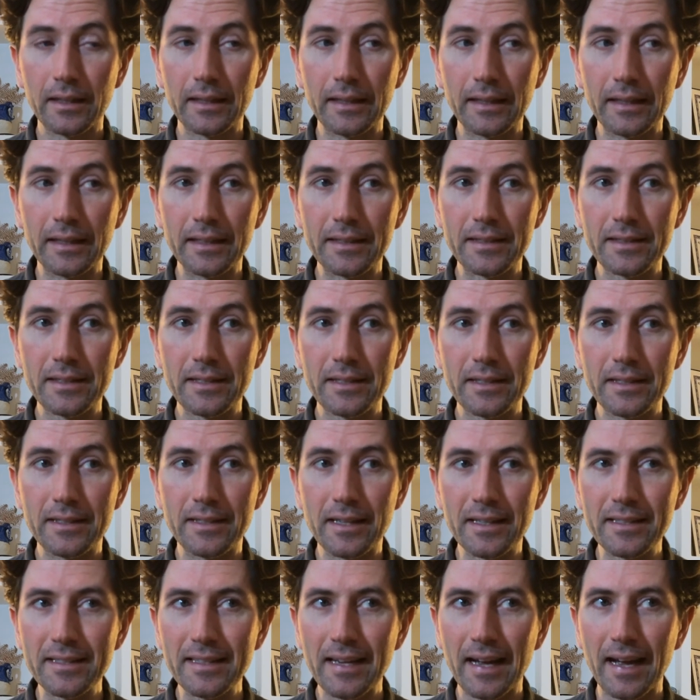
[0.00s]
It
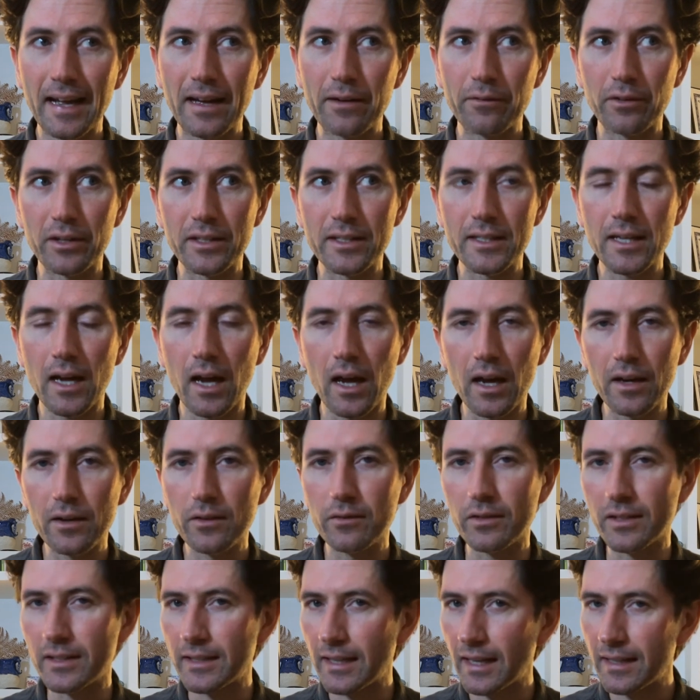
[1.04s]
doesn't have a ton
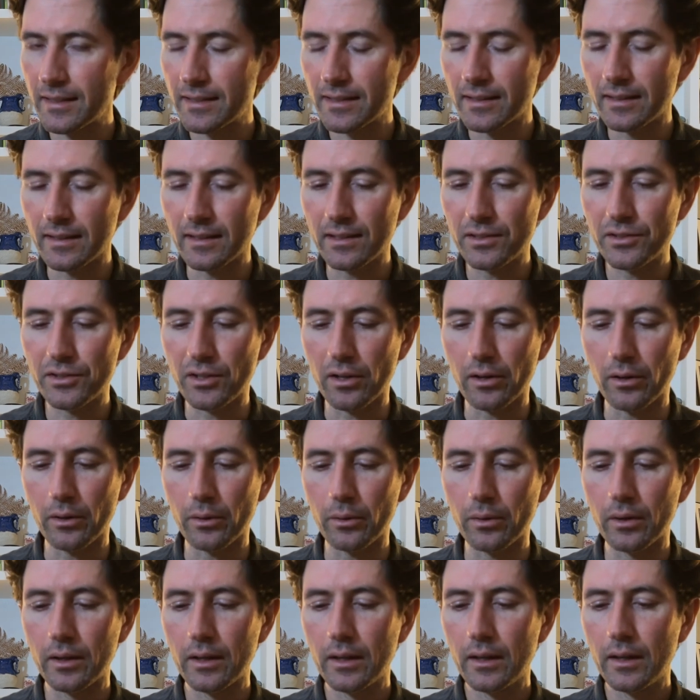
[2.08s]
of intensity,
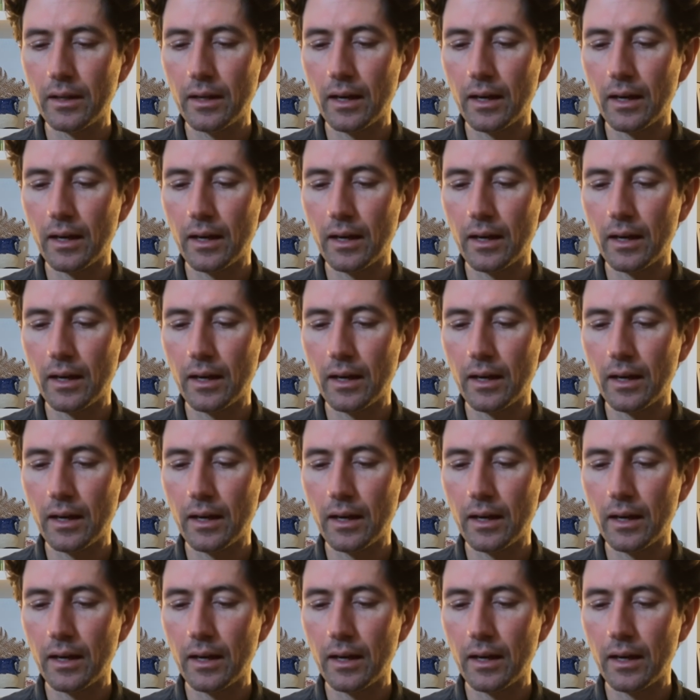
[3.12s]
so